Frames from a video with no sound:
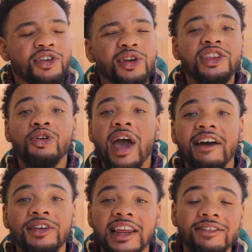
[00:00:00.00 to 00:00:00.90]
And you
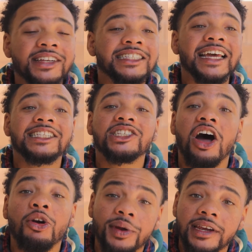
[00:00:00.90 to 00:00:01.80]
haven't even said
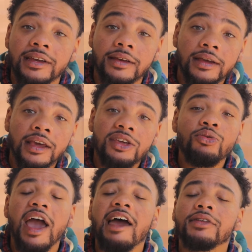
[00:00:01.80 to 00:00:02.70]
sorry. You
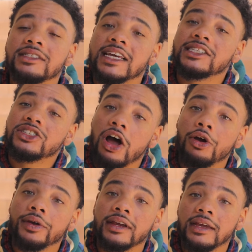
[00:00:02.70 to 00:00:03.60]
haven't said
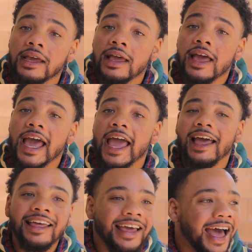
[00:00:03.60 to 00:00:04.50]
sorry.
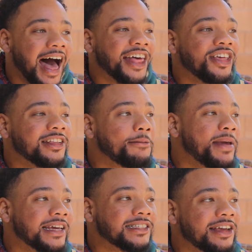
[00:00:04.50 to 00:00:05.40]
I think the
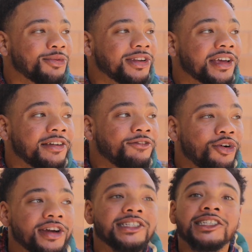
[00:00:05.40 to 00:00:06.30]
biggest thing we're looking for
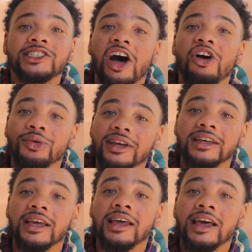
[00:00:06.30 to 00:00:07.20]
is a sorry.
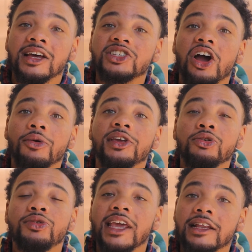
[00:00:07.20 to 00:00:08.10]
Sorry you
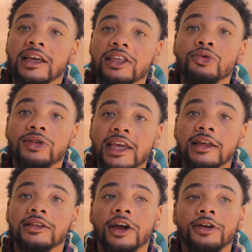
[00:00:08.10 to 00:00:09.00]

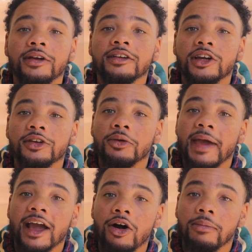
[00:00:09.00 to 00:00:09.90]
did turn your
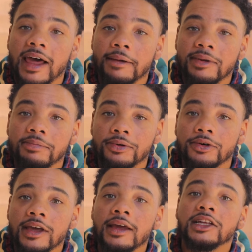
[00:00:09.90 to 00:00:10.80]
back on black people
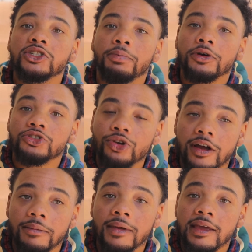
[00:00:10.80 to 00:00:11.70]
and support
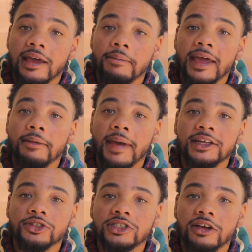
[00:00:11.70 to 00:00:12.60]
Trump and made
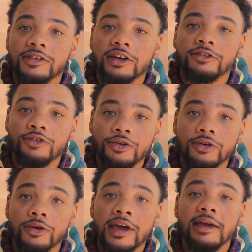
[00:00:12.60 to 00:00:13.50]
yourself look a
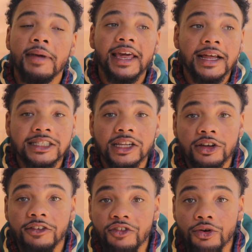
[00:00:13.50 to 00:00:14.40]
fool and made us look
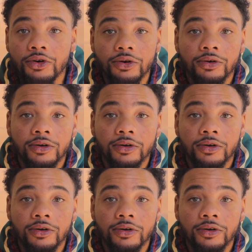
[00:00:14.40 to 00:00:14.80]
a fool.